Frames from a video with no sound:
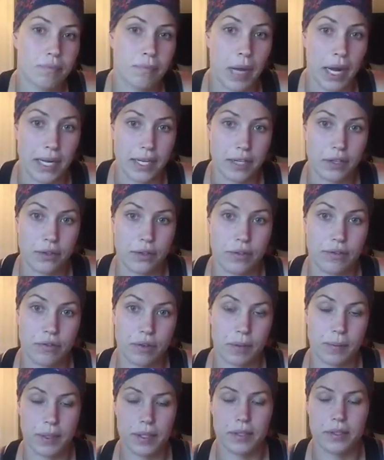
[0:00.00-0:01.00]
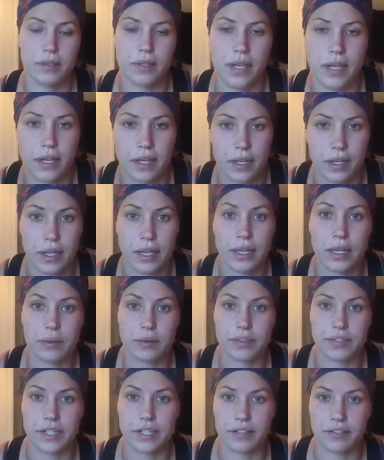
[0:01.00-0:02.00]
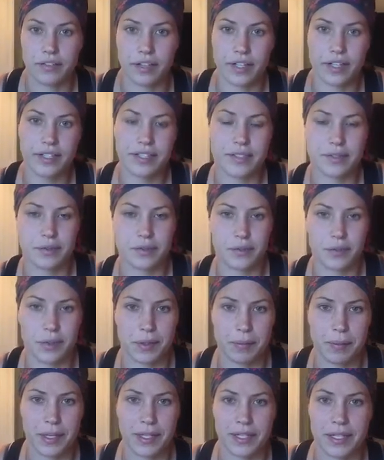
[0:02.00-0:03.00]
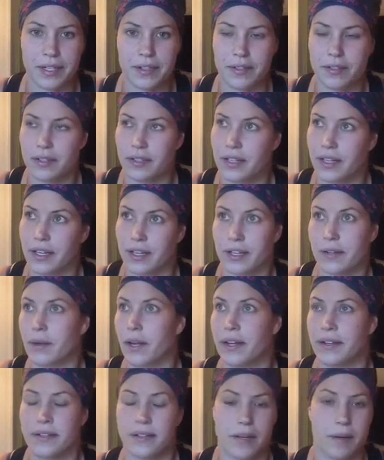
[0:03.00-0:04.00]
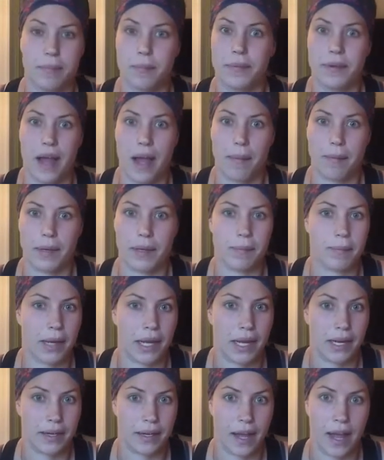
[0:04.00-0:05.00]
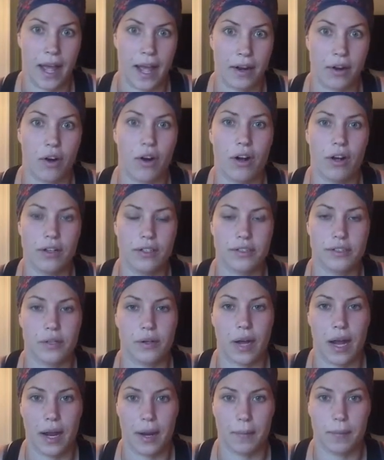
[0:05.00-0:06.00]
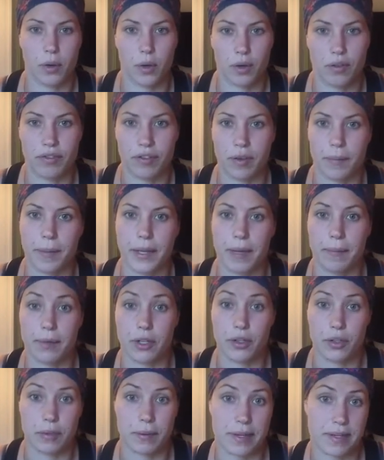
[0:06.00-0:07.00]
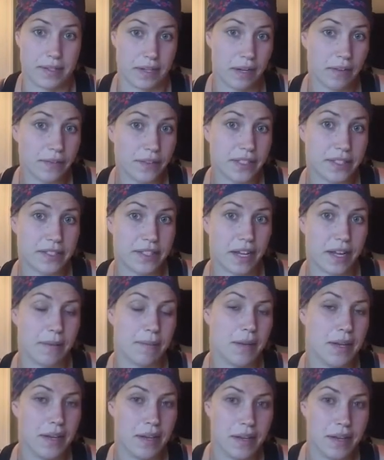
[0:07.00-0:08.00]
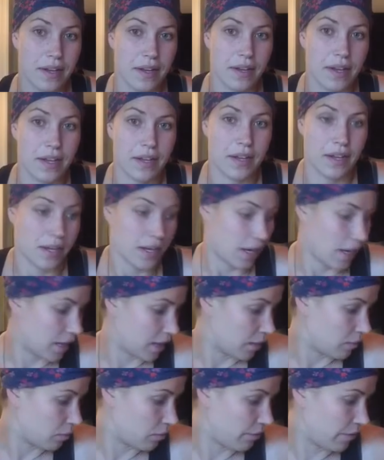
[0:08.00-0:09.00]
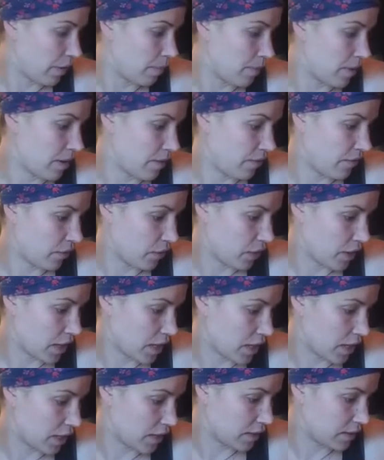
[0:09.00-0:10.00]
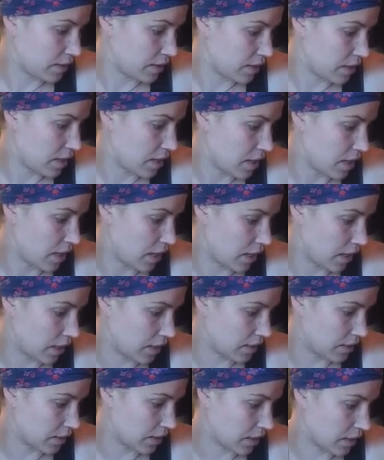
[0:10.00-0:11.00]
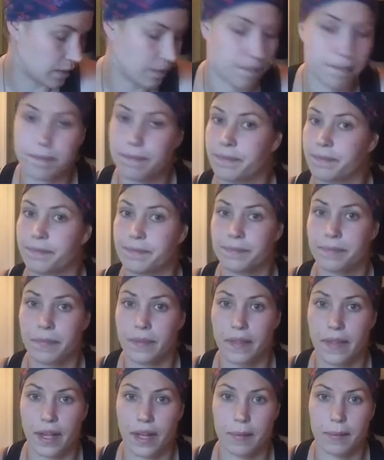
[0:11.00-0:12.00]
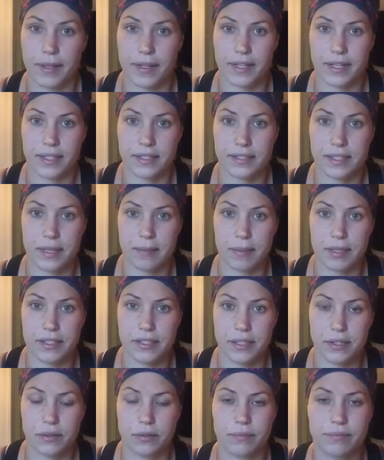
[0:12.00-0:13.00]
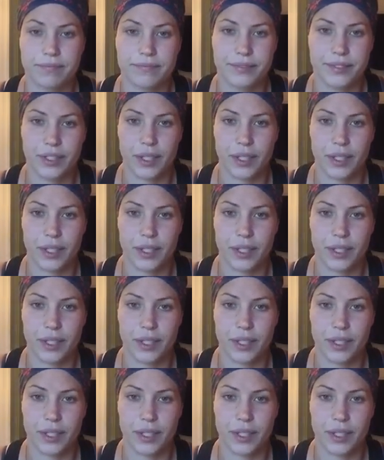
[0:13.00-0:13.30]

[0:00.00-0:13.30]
Bonnie, do it for me, and it was terrifying because it was a really big needle, and it ended up not being bad at all. So I'm going to film it. I'm going to do it myself this time, and I will film it for you guys, and that'll be the next time I see you.